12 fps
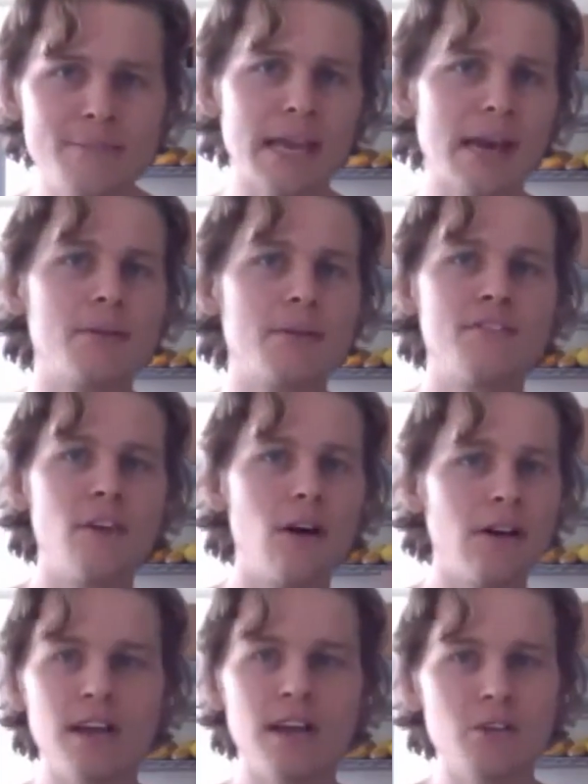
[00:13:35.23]
being able to
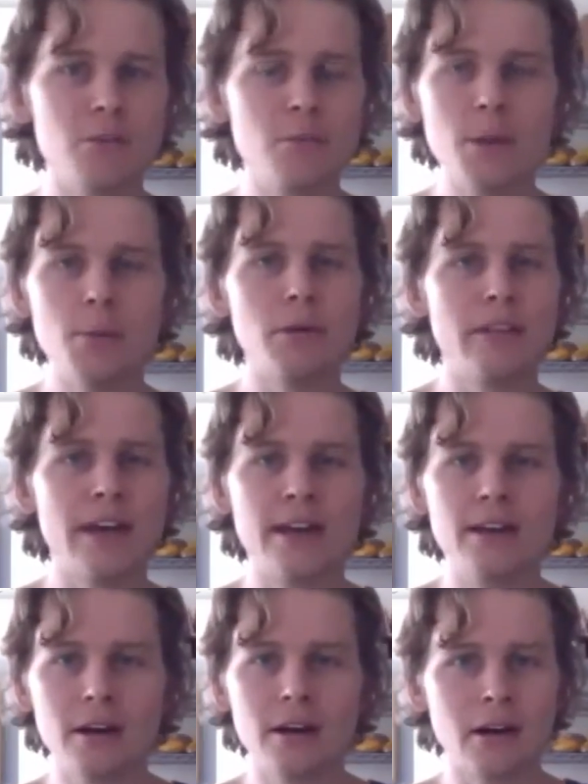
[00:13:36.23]
fall in love with people
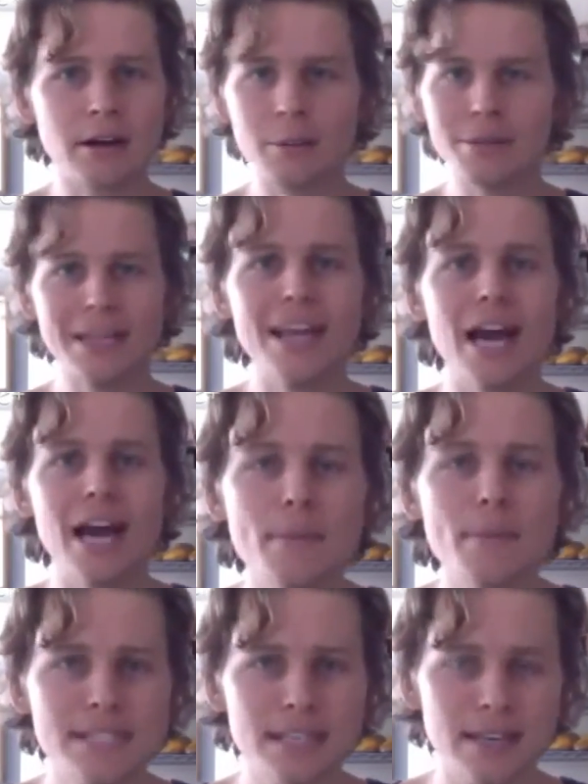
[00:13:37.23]
that are completely
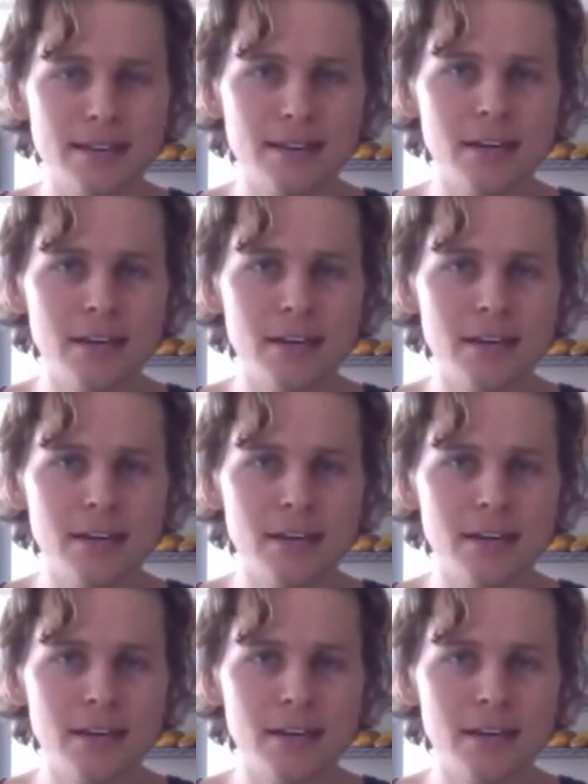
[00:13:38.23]
opposite,